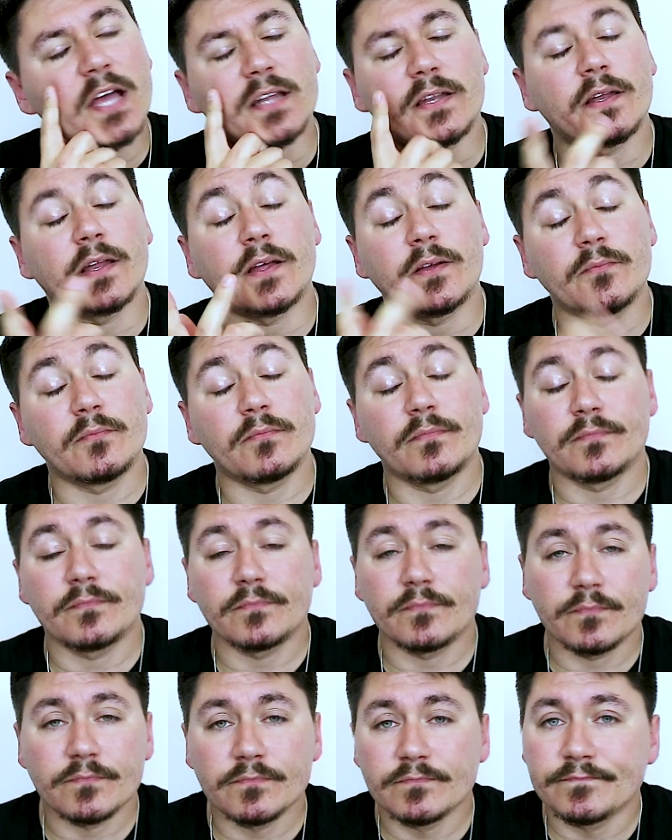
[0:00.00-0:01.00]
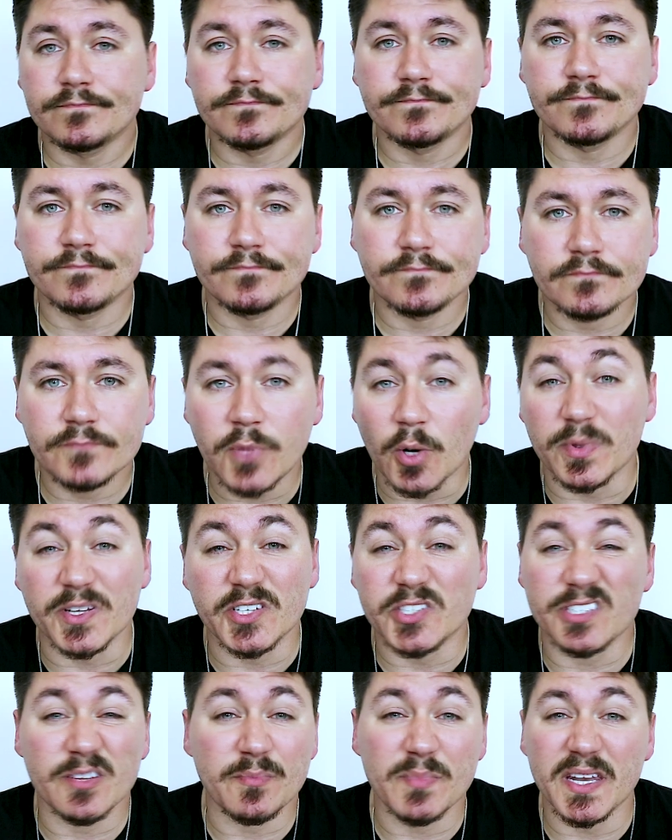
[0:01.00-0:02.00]
don't know. Probably
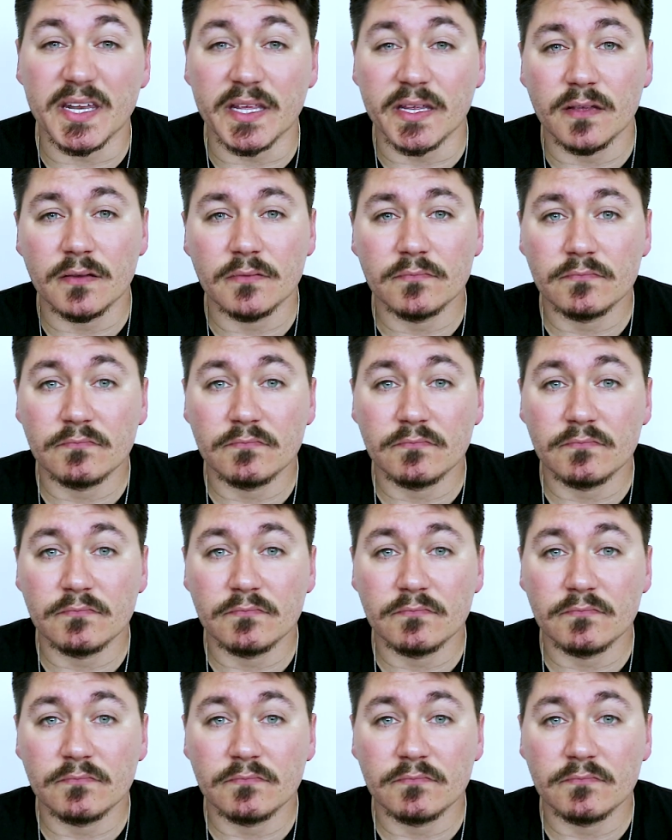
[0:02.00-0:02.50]
just a Mini.